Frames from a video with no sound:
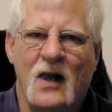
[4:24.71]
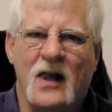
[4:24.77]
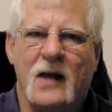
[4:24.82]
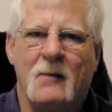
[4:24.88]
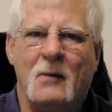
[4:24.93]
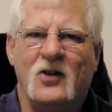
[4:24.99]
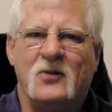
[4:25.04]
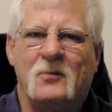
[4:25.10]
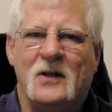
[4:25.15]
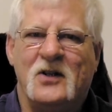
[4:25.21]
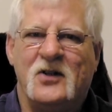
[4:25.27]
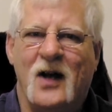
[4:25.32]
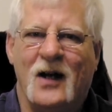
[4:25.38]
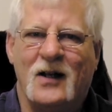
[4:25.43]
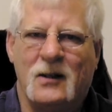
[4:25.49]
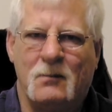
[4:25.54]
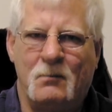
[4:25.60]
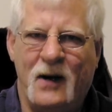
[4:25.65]
they must be
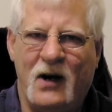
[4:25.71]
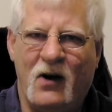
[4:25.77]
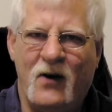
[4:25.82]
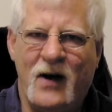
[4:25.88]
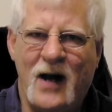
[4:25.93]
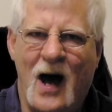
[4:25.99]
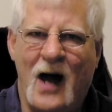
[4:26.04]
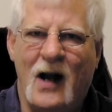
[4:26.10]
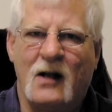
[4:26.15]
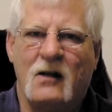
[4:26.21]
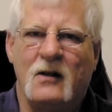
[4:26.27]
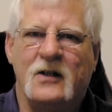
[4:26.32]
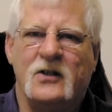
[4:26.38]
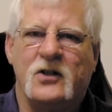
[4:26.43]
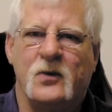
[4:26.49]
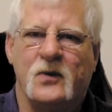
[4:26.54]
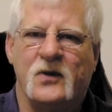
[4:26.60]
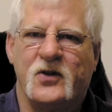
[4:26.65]
checked
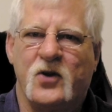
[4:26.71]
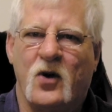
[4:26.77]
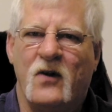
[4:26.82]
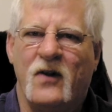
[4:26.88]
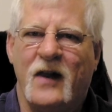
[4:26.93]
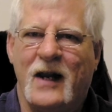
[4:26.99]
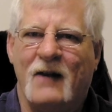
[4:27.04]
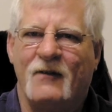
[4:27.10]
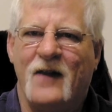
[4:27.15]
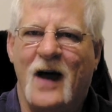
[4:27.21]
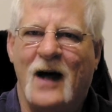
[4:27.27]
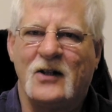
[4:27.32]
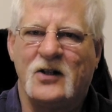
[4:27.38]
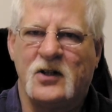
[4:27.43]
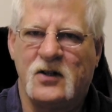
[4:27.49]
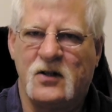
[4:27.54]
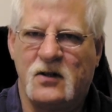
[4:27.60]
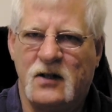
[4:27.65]
periodically to ensure that they have not